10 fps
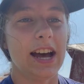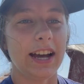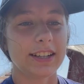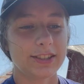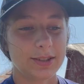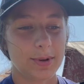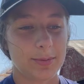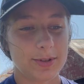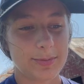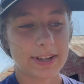I can share my
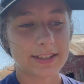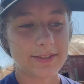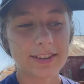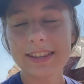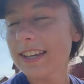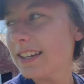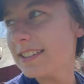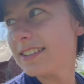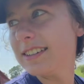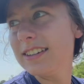perspective on
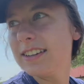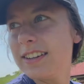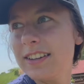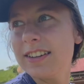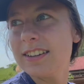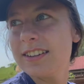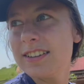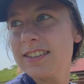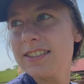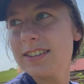things and
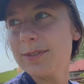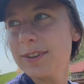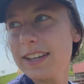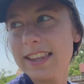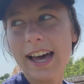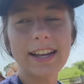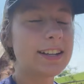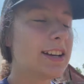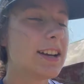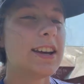stuff like that.
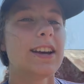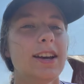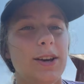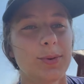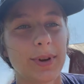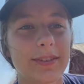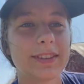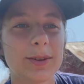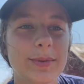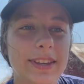We have a
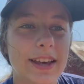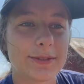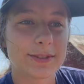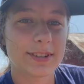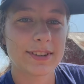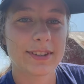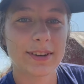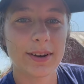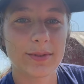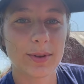little bit left
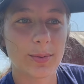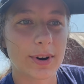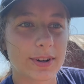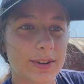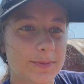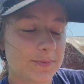of the water.